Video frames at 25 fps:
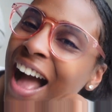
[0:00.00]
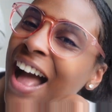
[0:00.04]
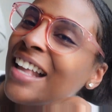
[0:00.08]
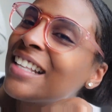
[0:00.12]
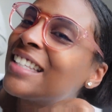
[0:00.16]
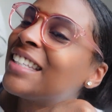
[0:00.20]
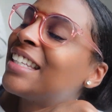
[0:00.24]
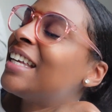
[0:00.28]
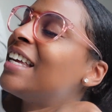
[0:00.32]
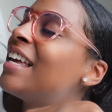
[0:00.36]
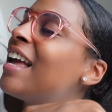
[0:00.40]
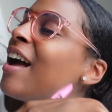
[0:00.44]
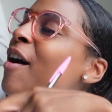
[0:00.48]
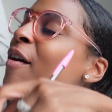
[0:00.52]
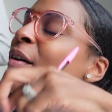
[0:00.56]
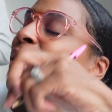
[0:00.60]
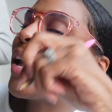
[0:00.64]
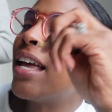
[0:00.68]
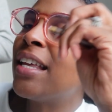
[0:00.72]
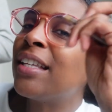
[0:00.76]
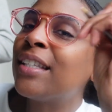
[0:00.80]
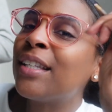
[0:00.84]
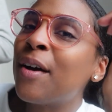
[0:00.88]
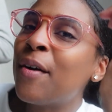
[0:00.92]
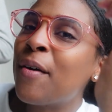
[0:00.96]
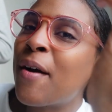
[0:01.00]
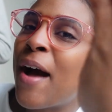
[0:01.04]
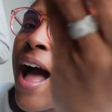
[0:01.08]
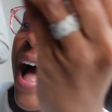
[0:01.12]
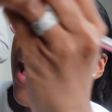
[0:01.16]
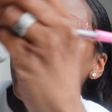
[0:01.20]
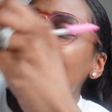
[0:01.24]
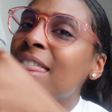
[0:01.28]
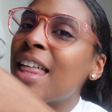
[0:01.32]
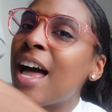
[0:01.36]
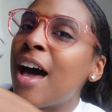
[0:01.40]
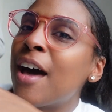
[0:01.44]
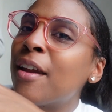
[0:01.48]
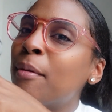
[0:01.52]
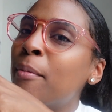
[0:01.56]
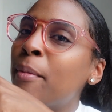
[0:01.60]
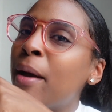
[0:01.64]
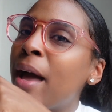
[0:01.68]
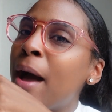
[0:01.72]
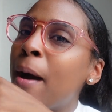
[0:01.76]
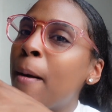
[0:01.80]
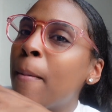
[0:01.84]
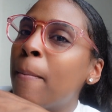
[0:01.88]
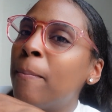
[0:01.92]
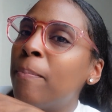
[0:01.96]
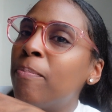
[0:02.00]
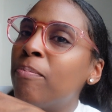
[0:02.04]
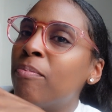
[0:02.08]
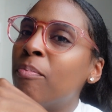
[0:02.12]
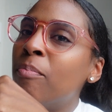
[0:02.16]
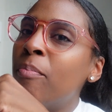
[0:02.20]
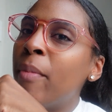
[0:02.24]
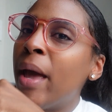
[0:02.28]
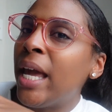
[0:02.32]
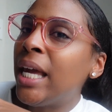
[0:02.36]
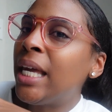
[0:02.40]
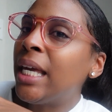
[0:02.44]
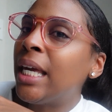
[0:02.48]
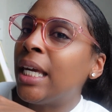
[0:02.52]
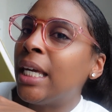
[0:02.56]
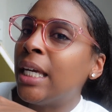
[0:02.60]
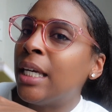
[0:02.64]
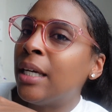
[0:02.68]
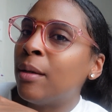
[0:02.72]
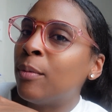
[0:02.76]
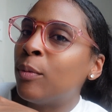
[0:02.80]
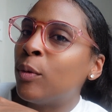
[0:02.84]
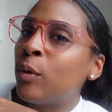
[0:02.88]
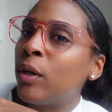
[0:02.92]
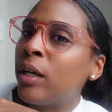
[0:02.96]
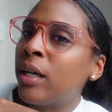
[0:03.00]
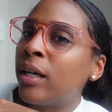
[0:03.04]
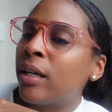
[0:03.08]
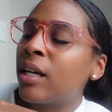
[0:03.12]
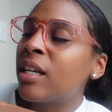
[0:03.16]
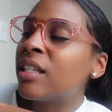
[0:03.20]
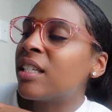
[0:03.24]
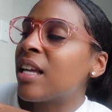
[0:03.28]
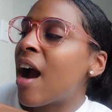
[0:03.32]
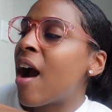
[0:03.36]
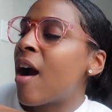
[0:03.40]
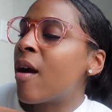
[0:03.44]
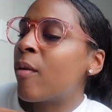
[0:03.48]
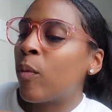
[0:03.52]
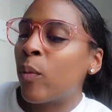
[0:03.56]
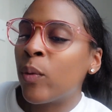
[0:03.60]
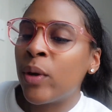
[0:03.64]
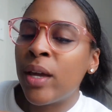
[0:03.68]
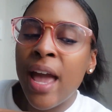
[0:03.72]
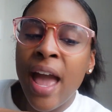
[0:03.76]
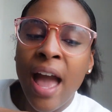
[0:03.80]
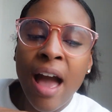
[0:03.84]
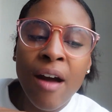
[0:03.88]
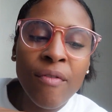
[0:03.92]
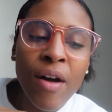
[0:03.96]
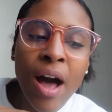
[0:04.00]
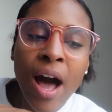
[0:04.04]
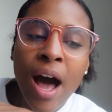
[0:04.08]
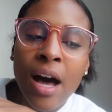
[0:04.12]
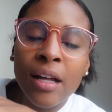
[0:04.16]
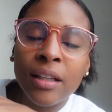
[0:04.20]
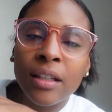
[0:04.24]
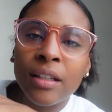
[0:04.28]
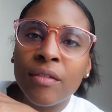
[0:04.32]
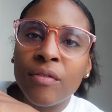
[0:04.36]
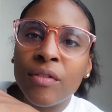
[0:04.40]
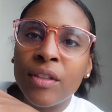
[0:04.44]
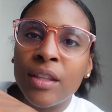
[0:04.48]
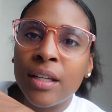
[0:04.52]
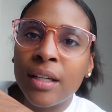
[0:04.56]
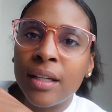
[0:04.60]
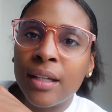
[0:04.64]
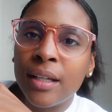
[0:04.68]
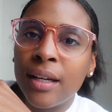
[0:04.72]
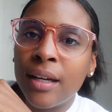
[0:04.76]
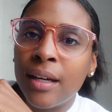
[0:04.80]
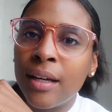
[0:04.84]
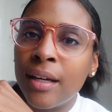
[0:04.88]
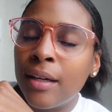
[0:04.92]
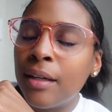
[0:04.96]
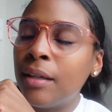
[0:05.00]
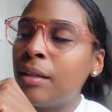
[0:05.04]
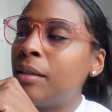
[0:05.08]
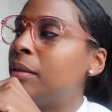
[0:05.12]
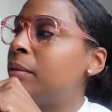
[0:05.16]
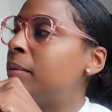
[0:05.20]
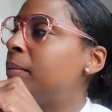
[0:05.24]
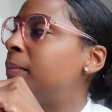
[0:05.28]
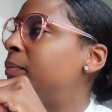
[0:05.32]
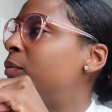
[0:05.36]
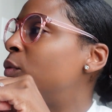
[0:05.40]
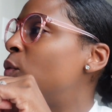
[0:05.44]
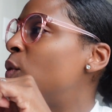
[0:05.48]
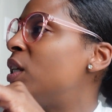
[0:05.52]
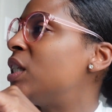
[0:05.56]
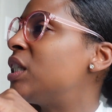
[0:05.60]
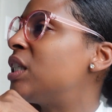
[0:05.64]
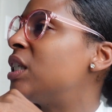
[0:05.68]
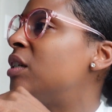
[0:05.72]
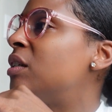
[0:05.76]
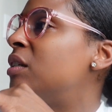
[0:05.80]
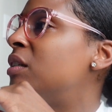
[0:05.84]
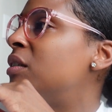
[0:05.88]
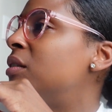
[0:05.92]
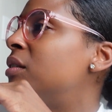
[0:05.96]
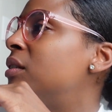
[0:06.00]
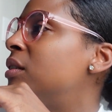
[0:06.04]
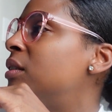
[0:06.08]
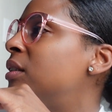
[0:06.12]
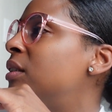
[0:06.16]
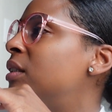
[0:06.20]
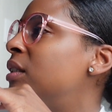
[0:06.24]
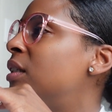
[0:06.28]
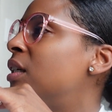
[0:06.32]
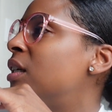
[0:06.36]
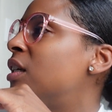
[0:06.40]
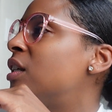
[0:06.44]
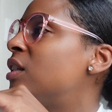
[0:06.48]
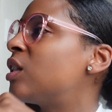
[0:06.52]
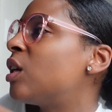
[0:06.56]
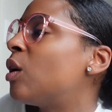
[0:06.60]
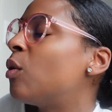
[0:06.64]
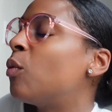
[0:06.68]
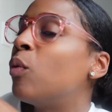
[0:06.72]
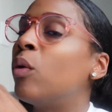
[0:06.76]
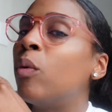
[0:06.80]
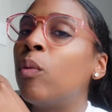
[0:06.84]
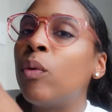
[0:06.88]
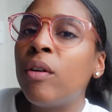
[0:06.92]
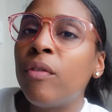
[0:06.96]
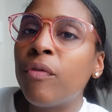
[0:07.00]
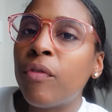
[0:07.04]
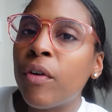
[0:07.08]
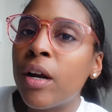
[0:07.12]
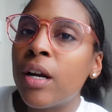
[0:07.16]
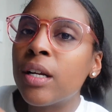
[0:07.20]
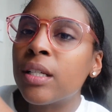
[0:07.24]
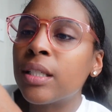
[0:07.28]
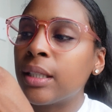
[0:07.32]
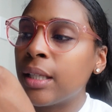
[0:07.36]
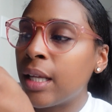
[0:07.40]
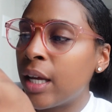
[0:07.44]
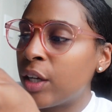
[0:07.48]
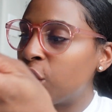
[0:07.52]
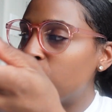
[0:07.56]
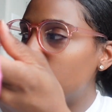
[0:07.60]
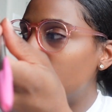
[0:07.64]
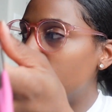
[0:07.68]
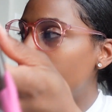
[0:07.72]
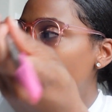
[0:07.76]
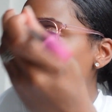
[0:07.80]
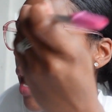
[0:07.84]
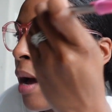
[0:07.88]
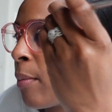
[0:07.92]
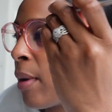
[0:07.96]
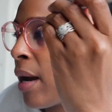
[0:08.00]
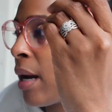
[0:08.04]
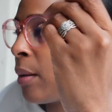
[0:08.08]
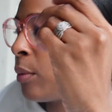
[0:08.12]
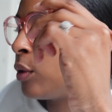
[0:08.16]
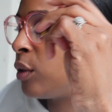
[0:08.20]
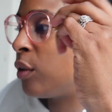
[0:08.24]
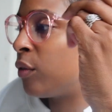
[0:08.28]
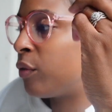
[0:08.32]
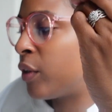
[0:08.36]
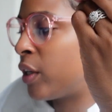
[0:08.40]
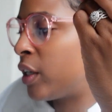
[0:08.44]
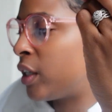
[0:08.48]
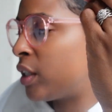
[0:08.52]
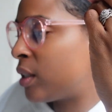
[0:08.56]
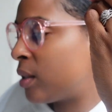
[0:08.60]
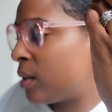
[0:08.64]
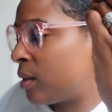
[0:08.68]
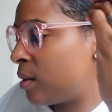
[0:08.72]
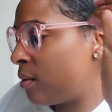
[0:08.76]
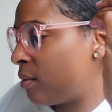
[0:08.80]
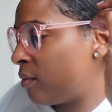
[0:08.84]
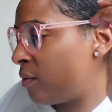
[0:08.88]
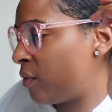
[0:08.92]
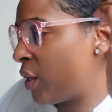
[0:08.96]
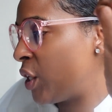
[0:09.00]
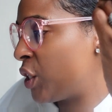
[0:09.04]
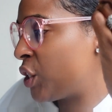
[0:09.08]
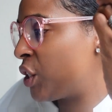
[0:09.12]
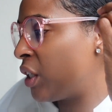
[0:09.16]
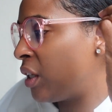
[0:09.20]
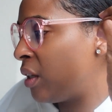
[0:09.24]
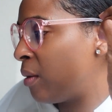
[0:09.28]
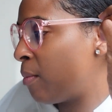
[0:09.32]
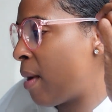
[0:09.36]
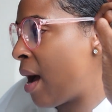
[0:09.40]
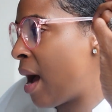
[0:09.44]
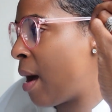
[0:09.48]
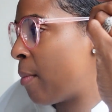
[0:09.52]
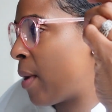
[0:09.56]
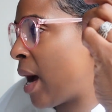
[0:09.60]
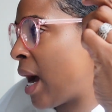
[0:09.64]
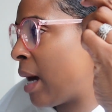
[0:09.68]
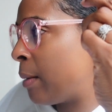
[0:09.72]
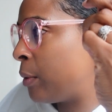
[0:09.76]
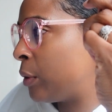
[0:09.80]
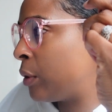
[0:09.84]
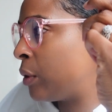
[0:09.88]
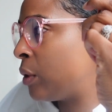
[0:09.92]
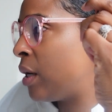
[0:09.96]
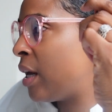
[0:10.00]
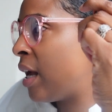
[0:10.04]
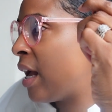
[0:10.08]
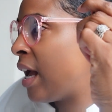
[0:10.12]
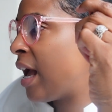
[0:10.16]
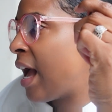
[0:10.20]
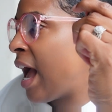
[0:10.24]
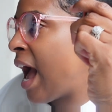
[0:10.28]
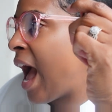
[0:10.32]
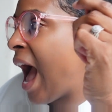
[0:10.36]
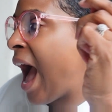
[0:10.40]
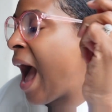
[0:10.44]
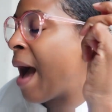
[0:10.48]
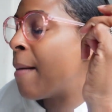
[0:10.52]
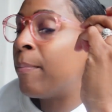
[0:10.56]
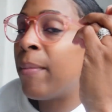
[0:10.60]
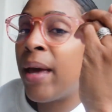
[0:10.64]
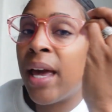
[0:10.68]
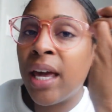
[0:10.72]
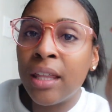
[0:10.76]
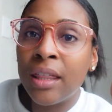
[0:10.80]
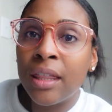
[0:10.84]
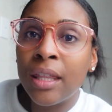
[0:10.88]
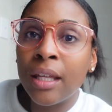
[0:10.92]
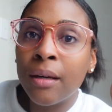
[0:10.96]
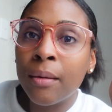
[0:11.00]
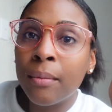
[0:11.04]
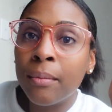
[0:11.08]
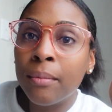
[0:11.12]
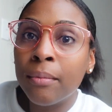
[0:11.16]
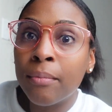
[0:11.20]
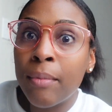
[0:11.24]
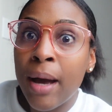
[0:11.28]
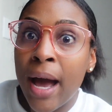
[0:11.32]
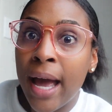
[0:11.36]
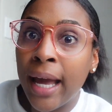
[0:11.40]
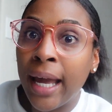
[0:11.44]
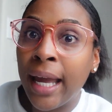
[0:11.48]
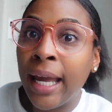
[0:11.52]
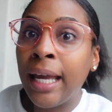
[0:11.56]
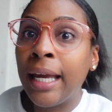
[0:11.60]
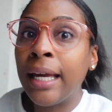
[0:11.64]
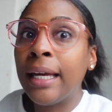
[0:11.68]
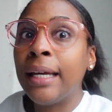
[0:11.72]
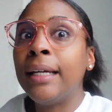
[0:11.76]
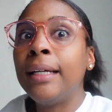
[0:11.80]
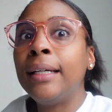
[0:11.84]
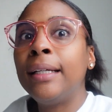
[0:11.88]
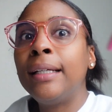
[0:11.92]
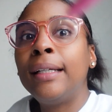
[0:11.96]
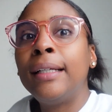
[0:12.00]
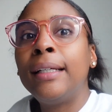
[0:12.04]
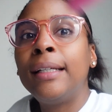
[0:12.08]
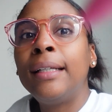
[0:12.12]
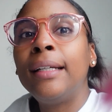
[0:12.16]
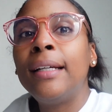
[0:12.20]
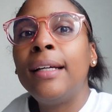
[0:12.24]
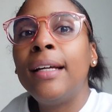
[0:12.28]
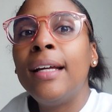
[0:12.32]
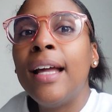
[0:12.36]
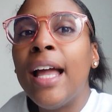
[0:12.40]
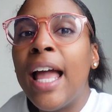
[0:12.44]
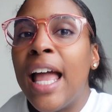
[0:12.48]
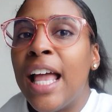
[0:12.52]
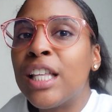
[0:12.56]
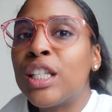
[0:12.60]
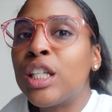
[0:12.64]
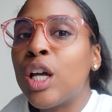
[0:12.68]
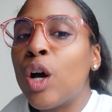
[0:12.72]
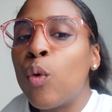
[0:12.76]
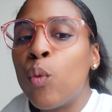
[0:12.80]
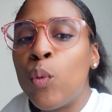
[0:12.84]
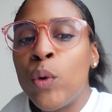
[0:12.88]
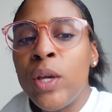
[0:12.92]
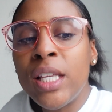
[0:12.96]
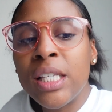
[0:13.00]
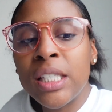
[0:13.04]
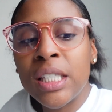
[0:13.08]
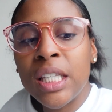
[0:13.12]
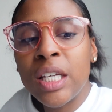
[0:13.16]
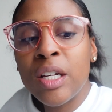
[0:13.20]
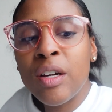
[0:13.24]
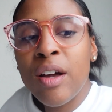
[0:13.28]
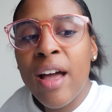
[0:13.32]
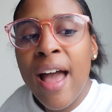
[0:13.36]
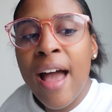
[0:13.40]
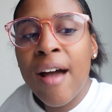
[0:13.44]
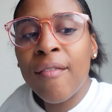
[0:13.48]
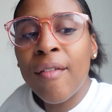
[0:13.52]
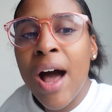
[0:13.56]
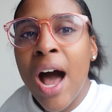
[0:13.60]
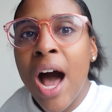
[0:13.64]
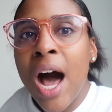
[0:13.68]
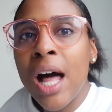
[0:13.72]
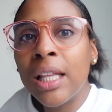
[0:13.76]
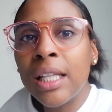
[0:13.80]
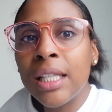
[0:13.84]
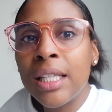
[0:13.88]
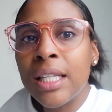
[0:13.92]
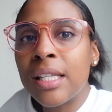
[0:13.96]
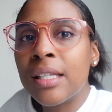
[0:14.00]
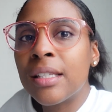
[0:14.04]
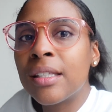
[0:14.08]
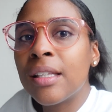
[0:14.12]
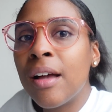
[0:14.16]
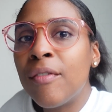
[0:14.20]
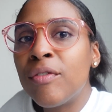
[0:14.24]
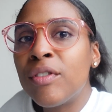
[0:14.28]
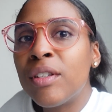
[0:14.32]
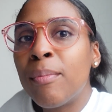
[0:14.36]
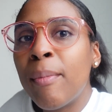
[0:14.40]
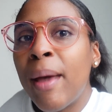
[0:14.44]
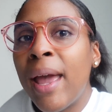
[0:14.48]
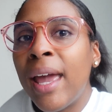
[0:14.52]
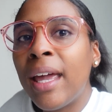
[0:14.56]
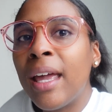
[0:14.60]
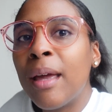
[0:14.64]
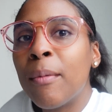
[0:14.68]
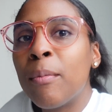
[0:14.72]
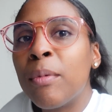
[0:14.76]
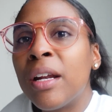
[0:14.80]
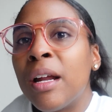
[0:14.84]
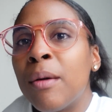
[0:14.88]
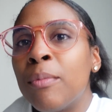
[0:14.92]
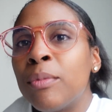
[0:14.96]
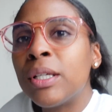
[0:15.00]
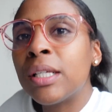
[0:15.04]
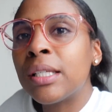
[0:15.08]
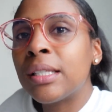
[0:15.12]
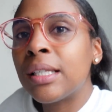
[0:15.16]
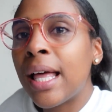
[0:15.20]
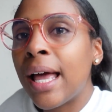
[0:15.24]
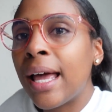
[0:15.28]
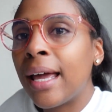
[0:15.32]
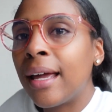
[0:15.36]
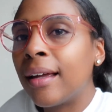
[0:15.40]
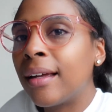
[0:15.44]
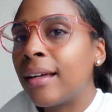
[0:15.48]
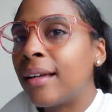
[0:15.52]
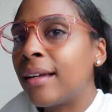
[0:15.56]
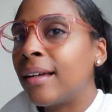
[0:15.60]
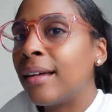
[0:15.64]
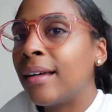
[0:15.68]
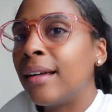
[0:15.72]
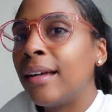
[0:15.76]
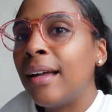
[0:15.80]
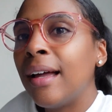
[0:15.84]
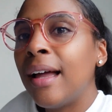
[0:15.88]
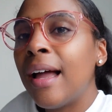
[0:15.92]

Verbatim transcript: See, okay, so I thought about making him one because our we have all of the um we still so when we first launched the mom Bible, the first version of the mom Bible, I made them by hand. And so we still have all of the stuff to make it, but I'm just like,